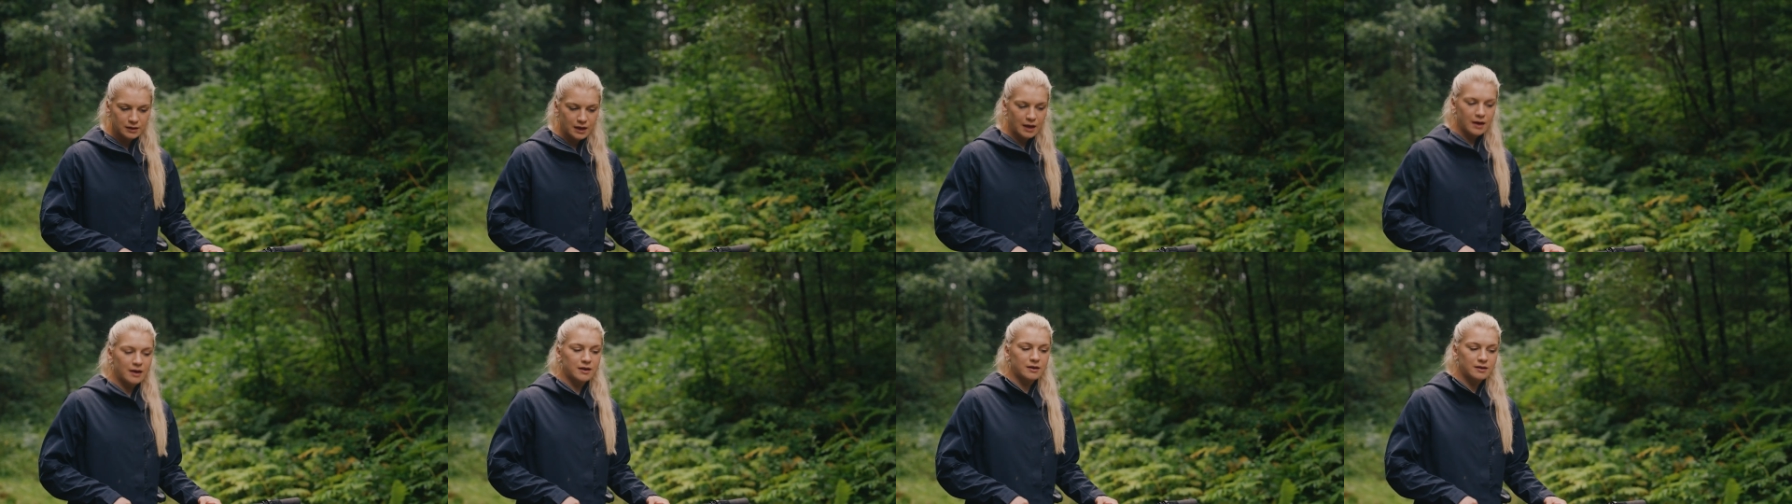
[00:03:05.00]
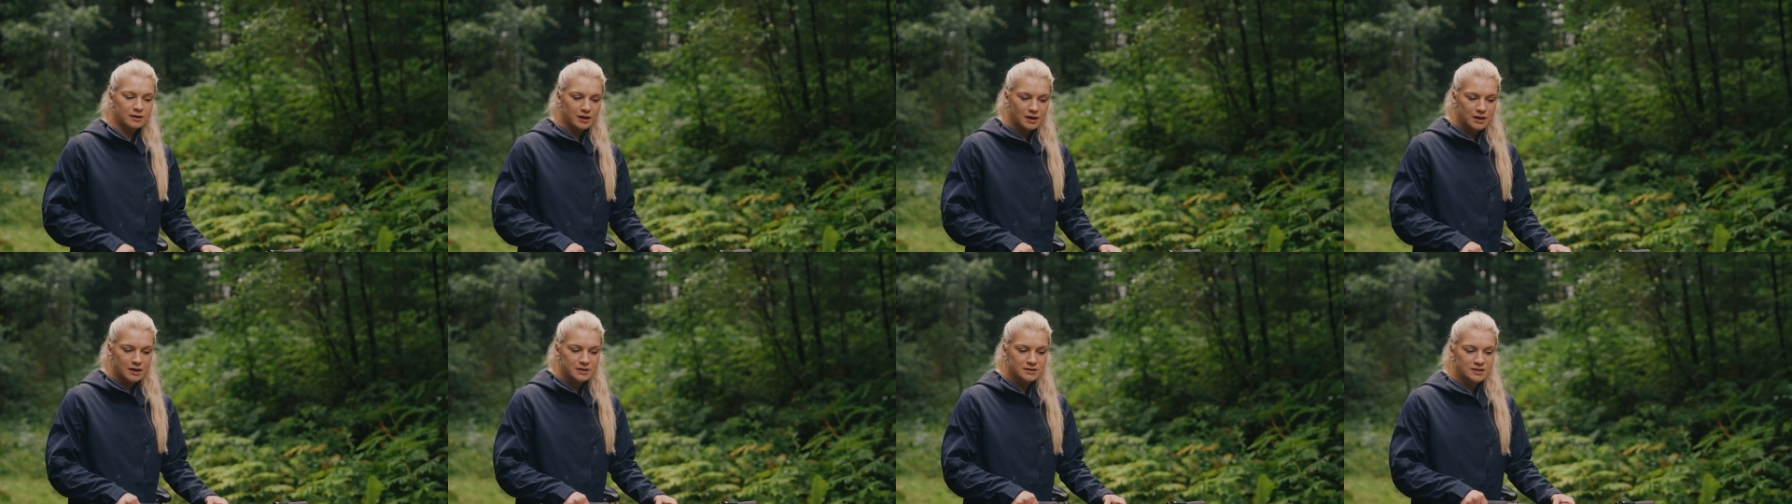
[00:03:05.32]

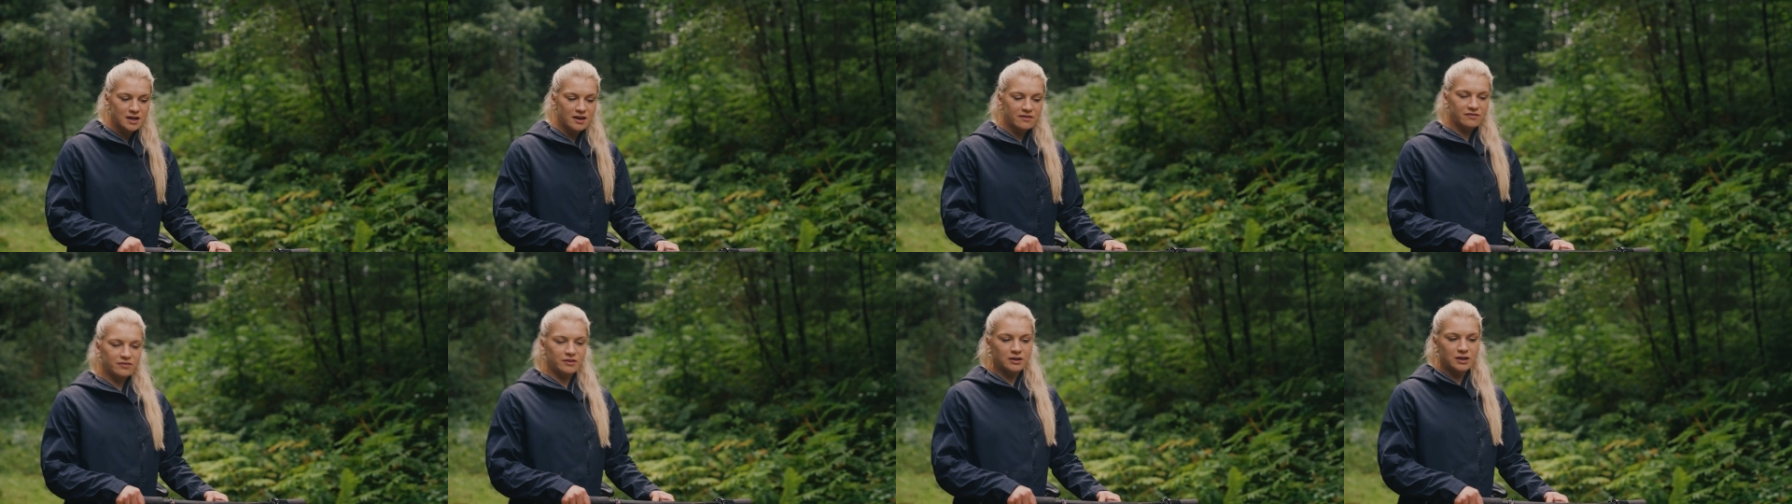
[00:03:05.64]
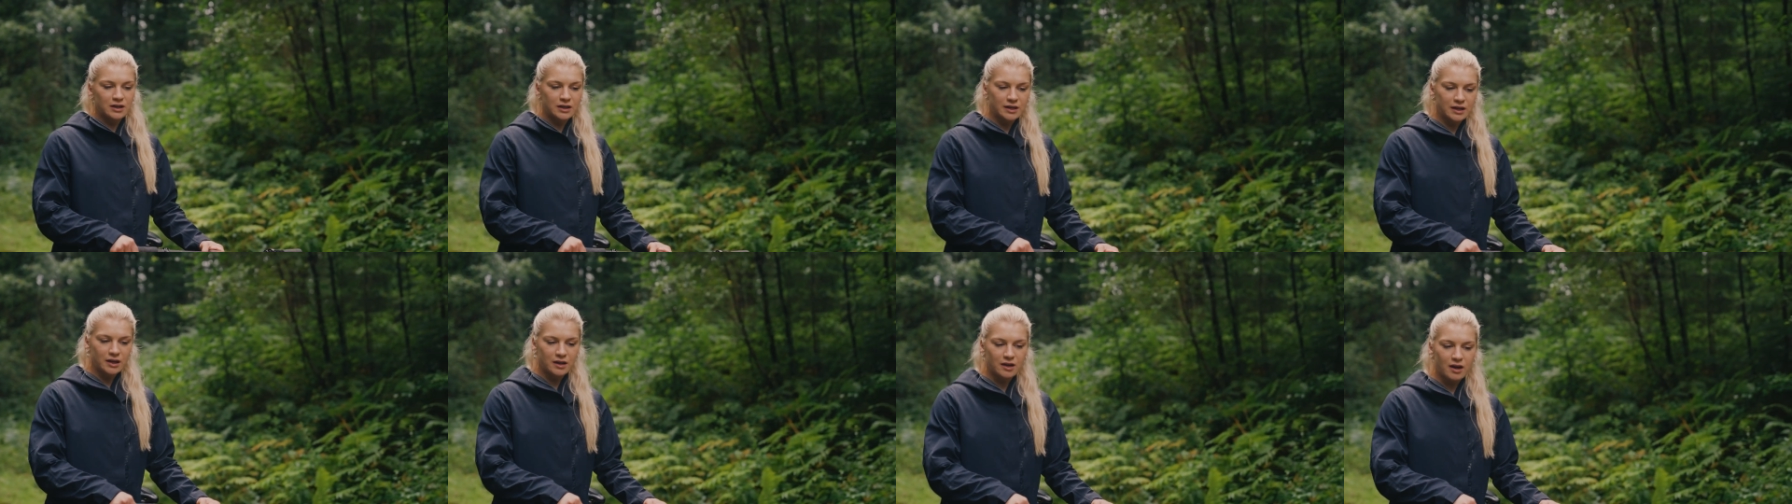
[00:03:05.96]
Yeah,
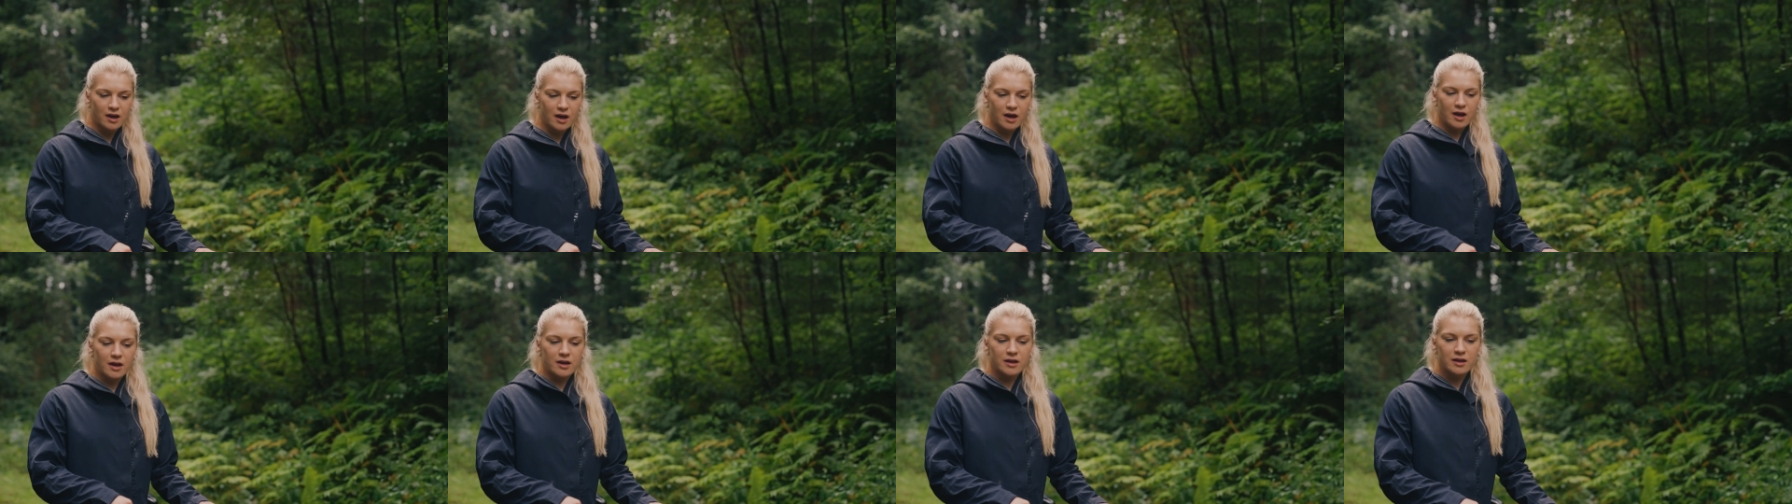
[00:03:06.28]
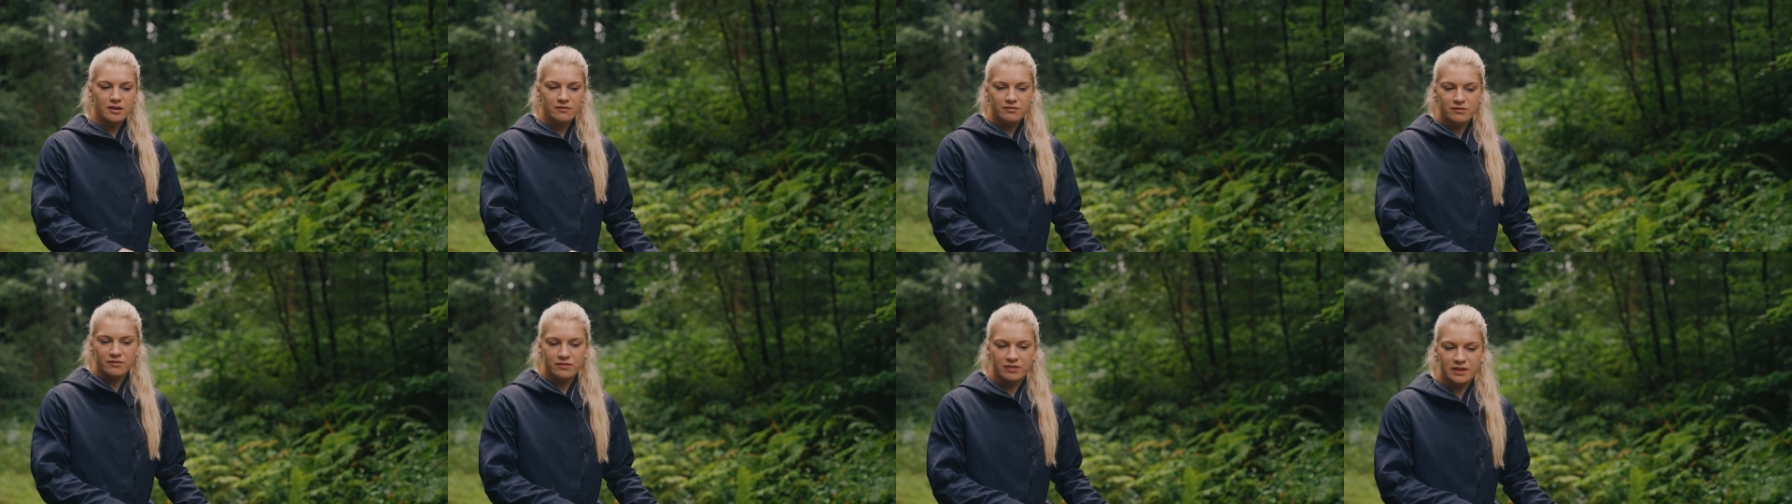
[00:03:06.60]
definitely. And I
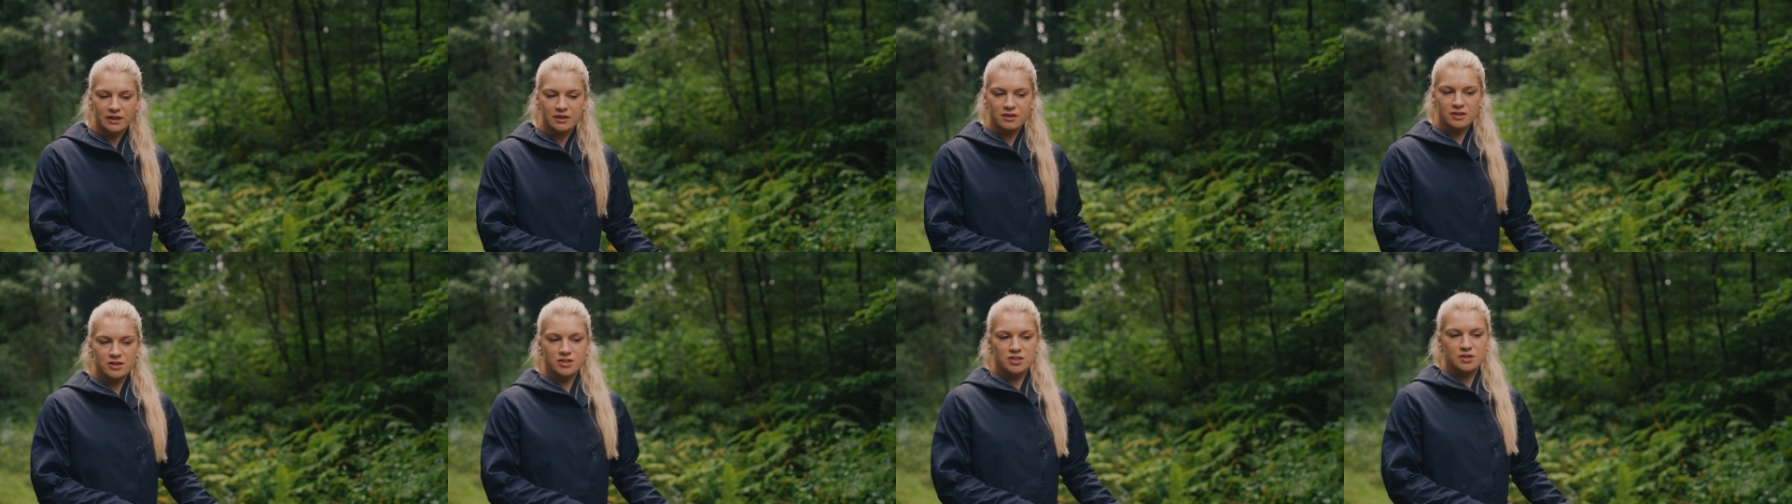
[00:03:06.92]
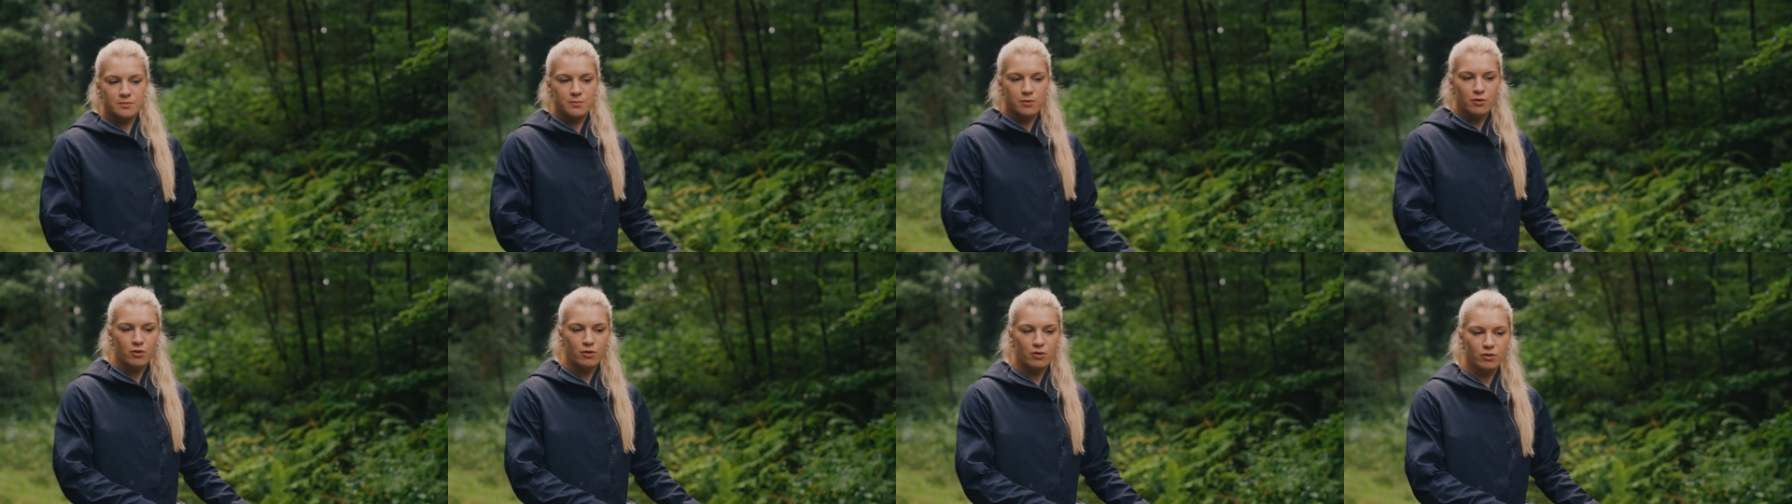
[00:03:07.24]
even think the
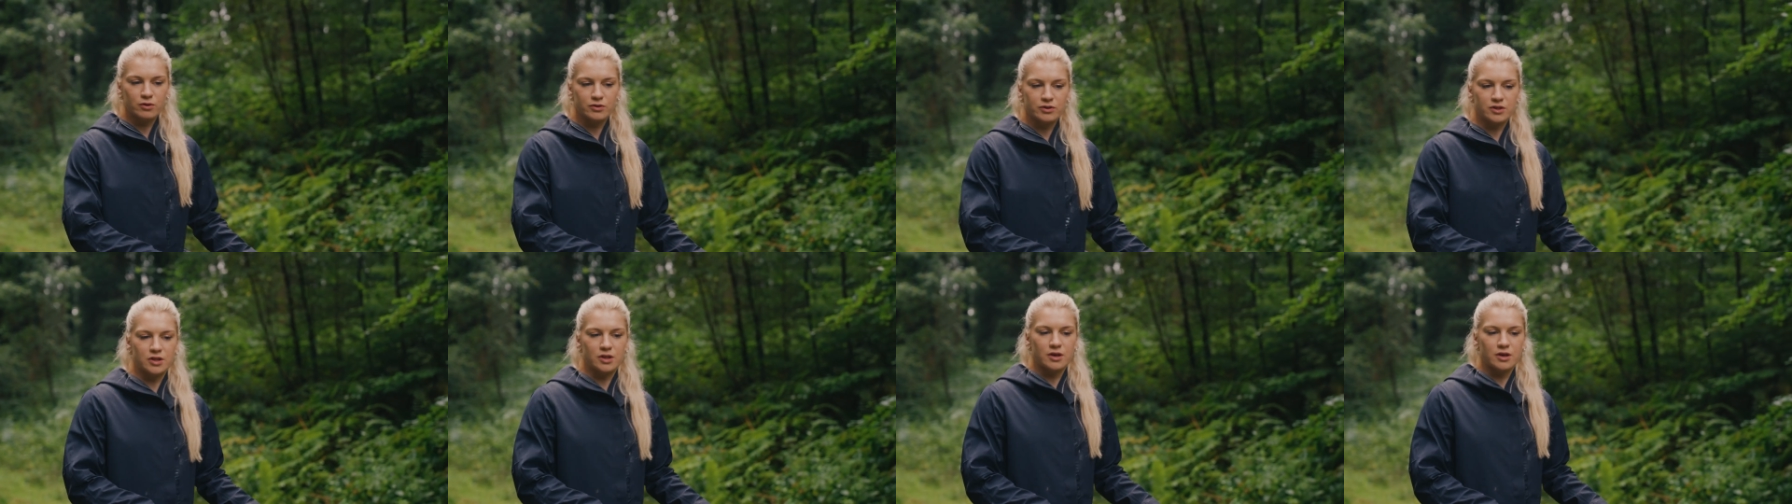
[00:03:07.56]
support,